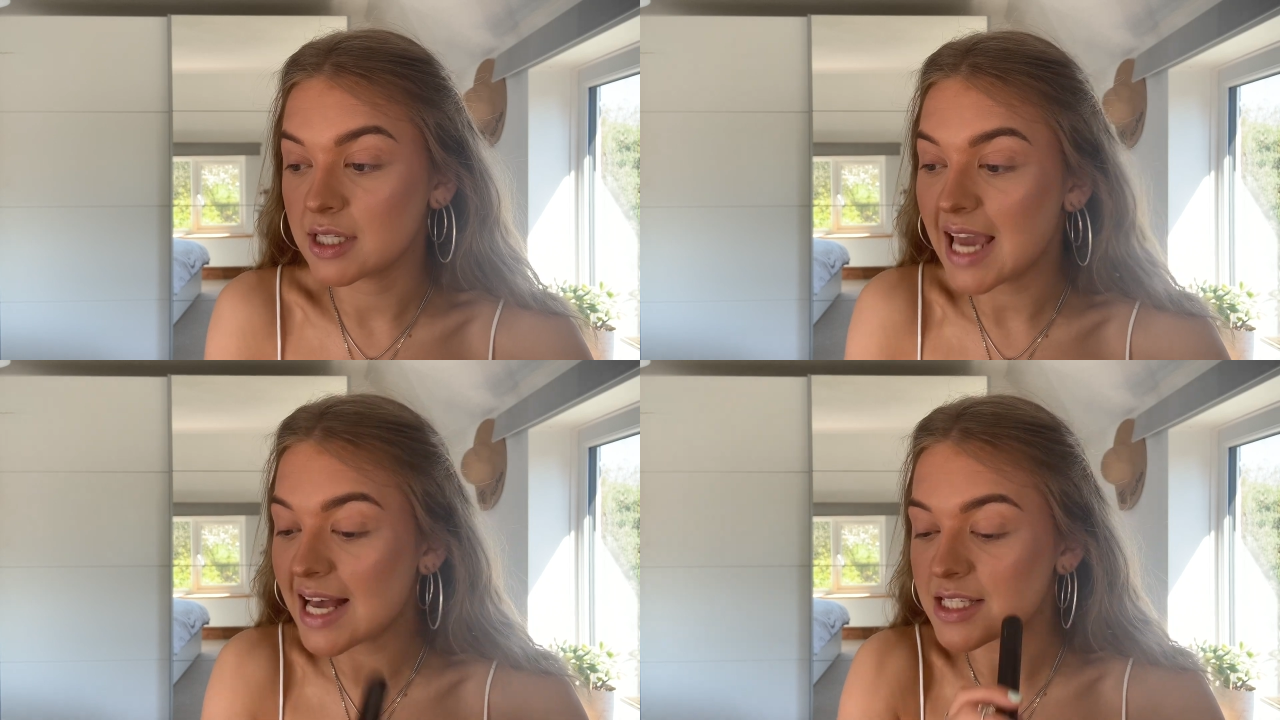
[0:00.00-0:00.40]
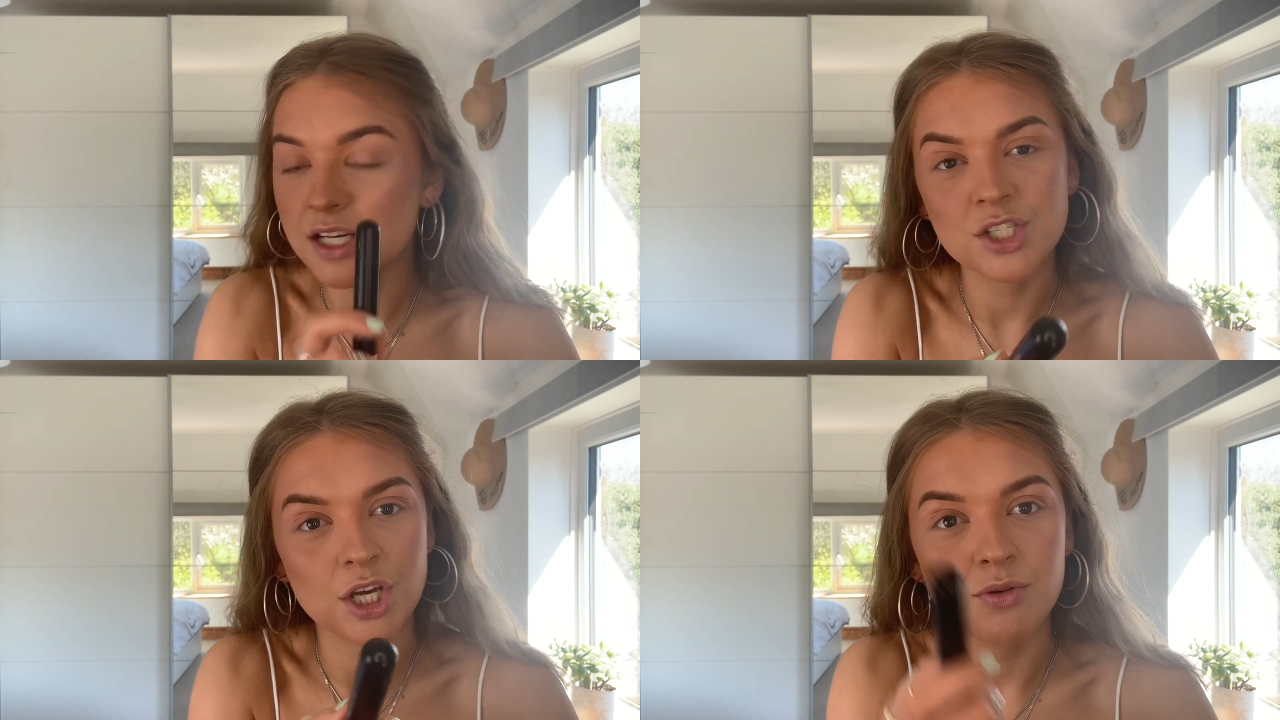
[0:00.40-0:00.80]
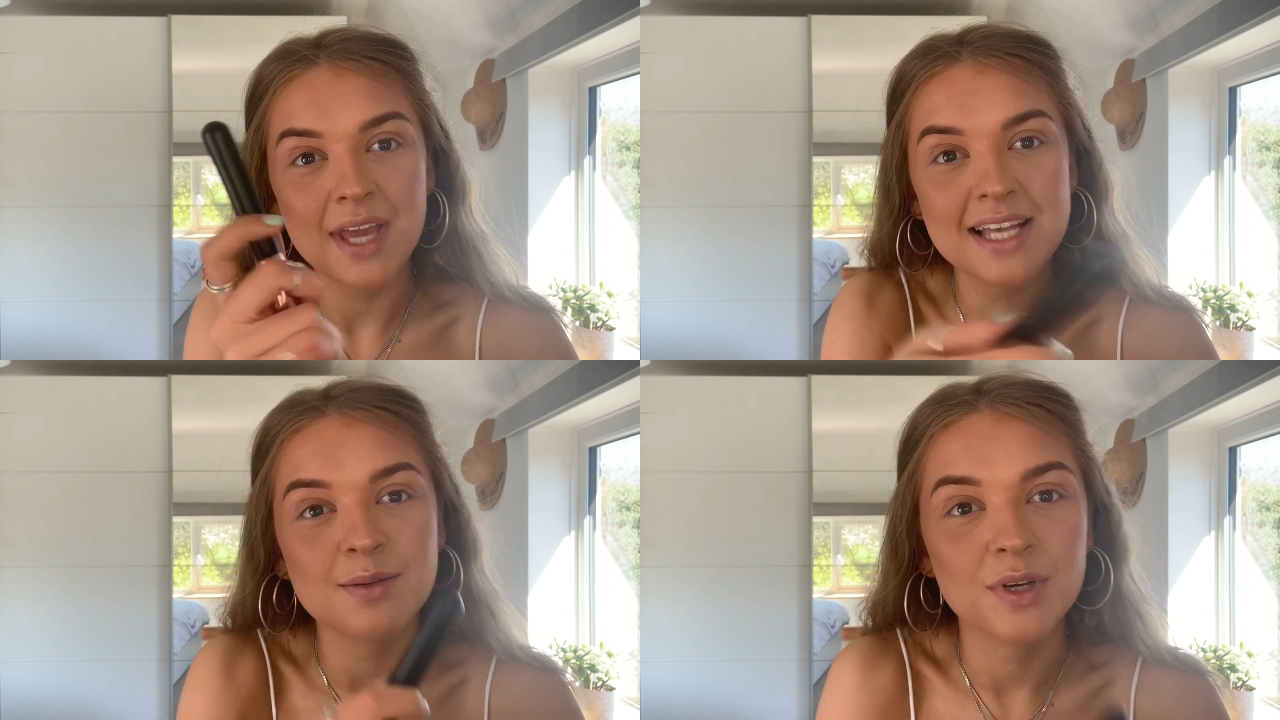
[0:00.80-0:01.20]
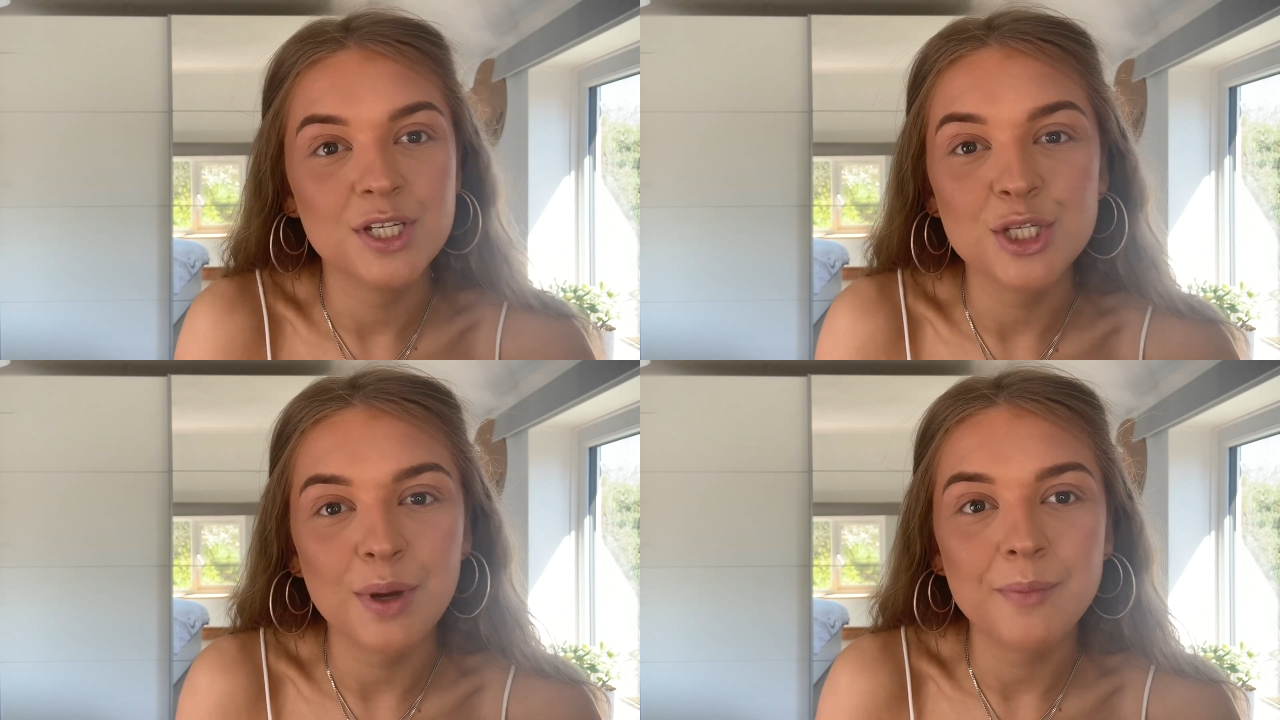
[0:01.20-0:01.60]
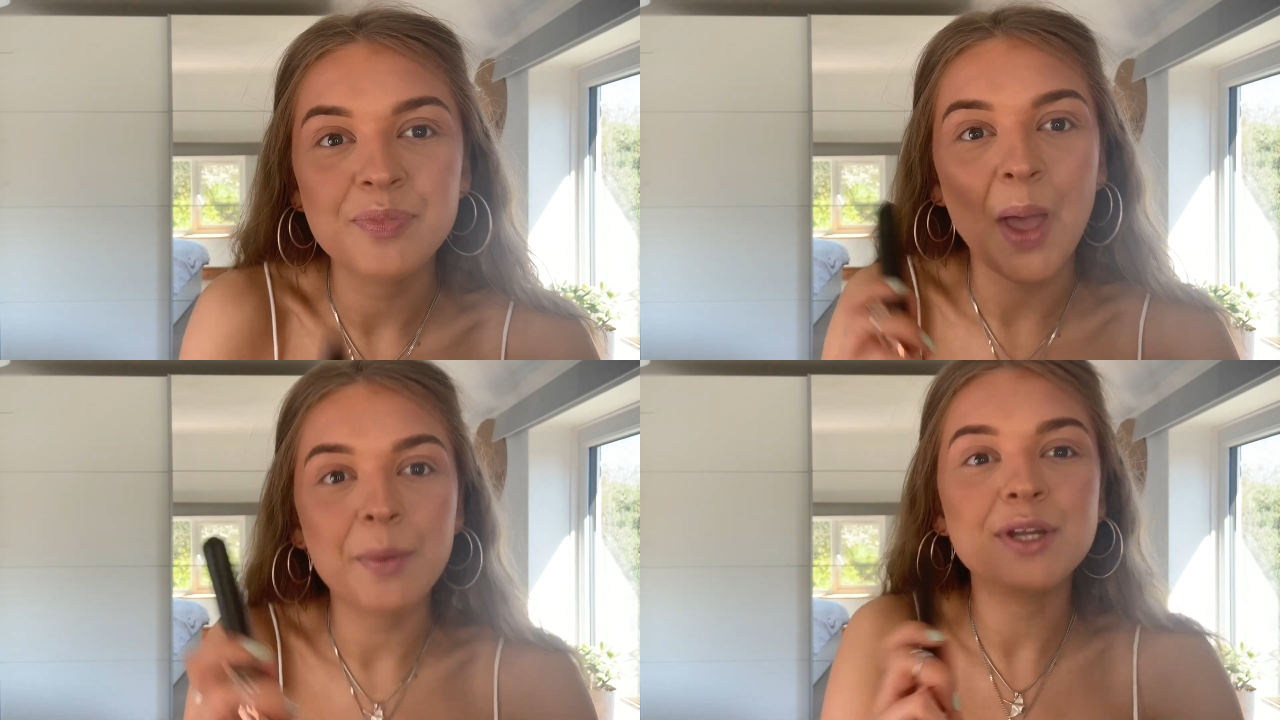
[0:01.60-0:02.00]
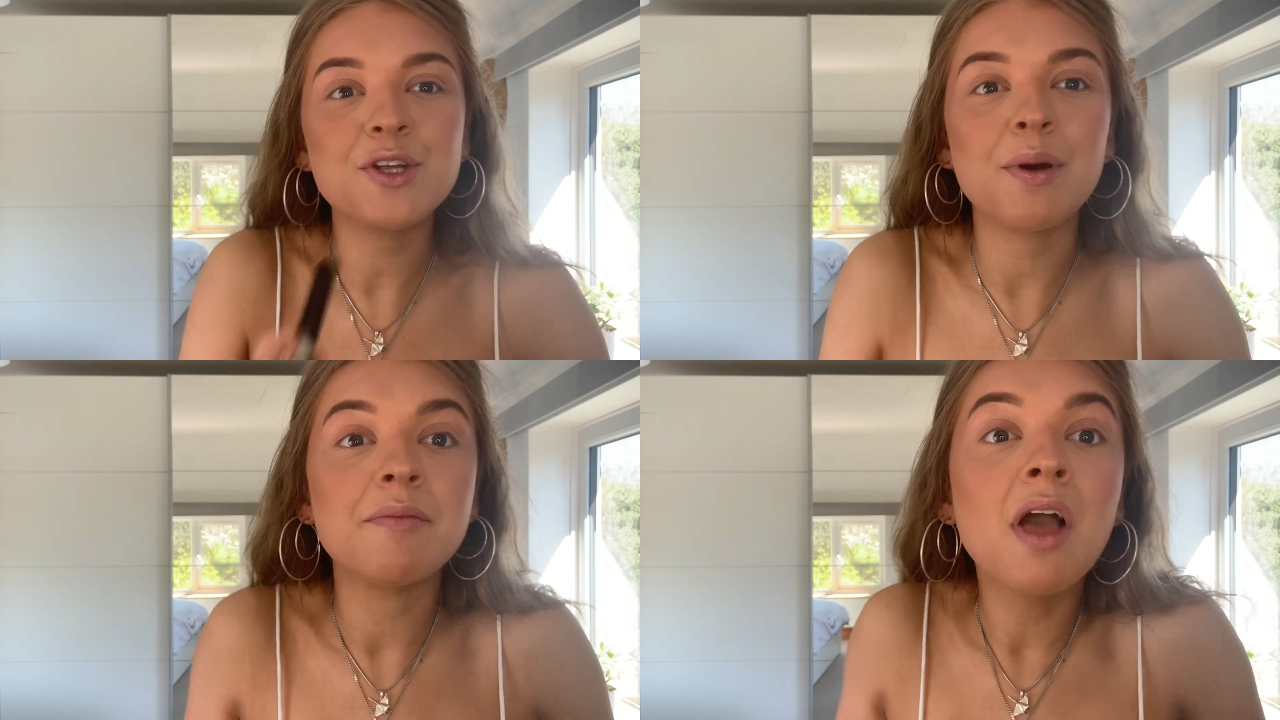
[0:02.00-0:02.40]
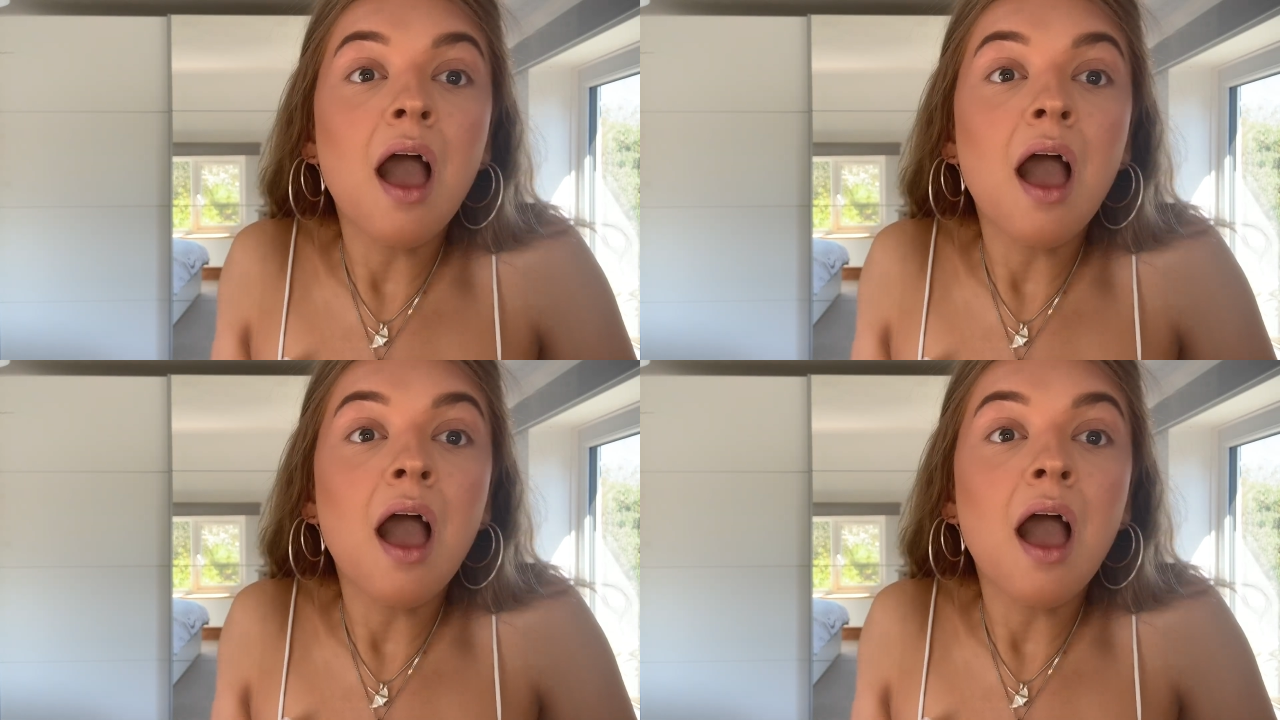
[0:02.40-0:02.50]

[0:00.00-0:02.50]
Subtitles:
Yes, I do. Yes, I'm going to do it. I'm going to do it.